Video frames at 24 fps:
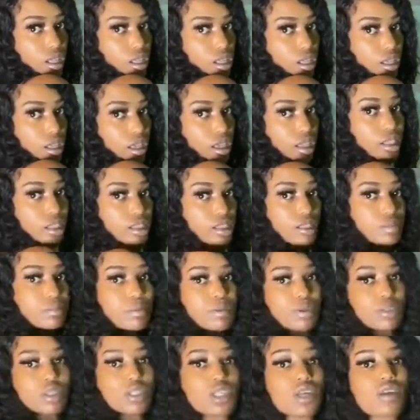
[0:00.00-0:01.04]
I got this
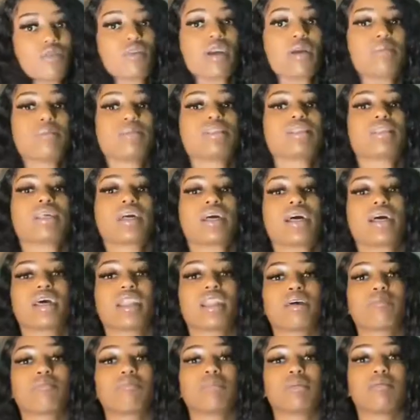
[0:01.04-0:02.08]
purse off Amazon.
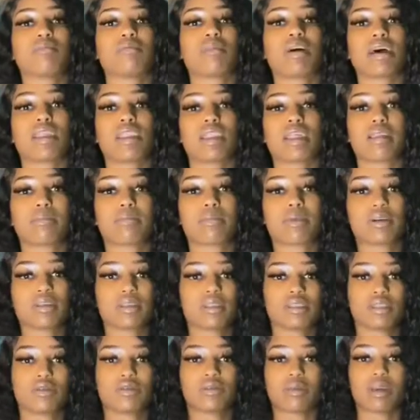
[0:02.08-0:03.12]
I've been buying a lot of
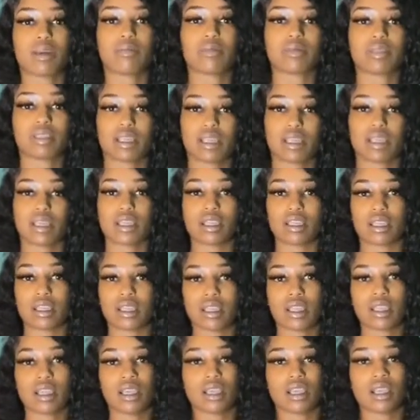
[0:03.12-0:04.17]
purses from Amazon.
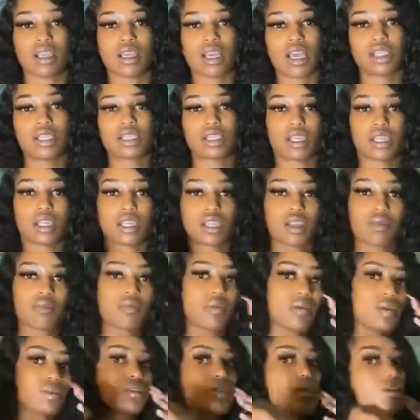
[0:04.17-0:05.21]
I should have did a
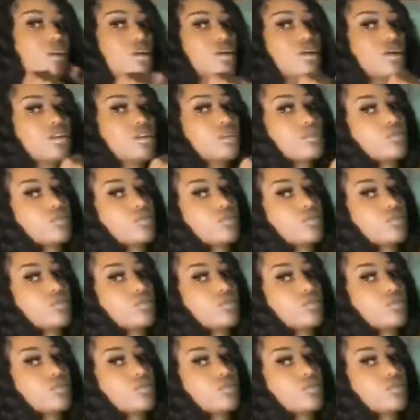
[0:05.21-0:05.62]
purse haul.